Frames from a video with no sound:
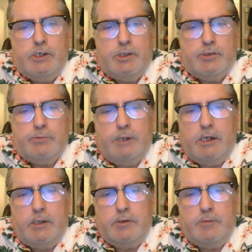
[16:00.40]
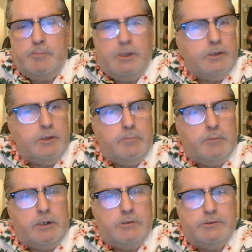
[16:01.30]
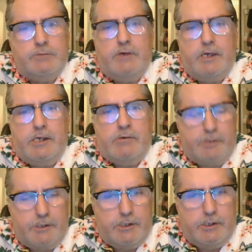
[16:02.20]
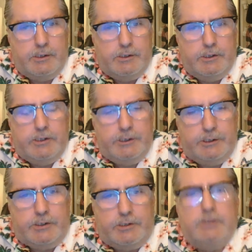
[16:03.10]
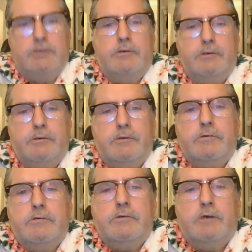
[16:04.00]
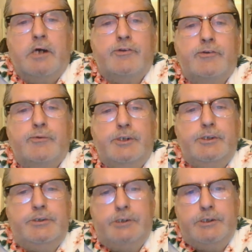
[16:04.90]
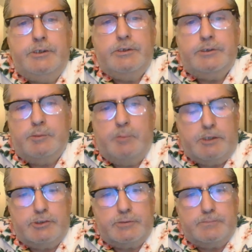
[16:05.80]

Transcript: 300 million miles of area in a 3D dimension.